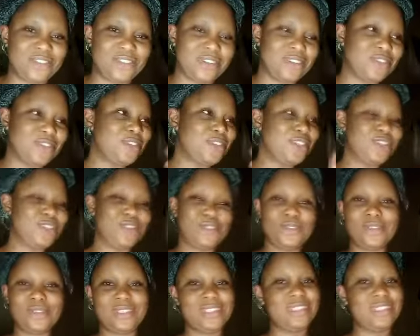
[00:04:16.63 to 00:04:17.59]
You don't need to go
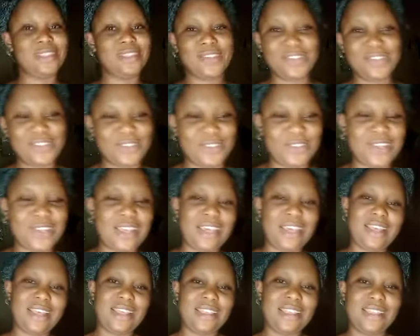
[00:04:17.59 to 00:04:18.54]
see a doctor.
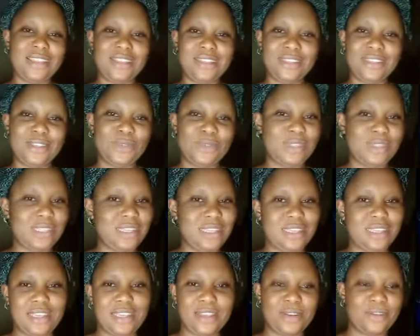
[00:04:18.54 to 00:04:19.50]
This will take
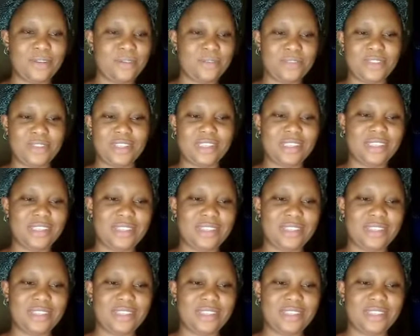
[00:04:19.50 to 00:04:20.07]
care of it.